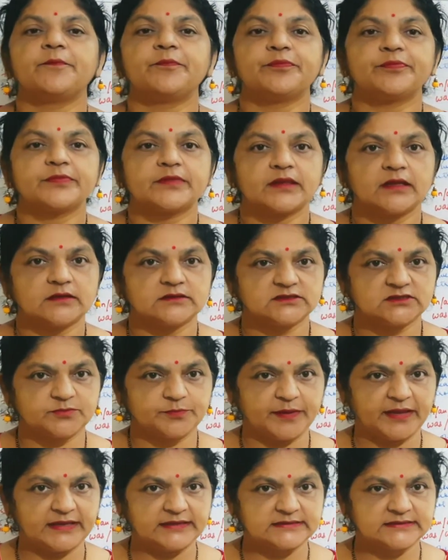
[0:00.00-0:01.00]
We can
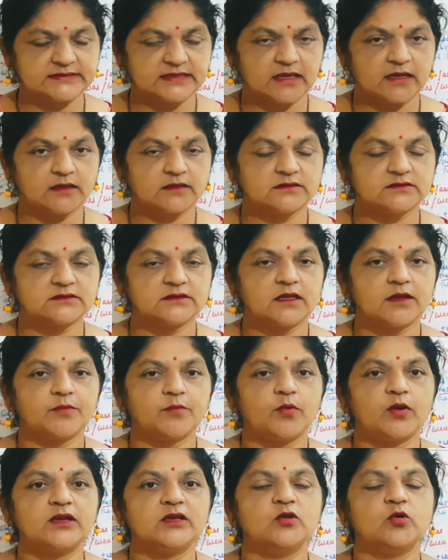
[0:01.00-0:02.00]
place
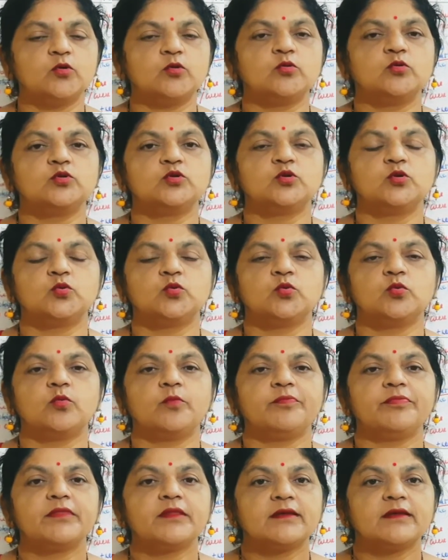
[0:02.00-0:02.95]
two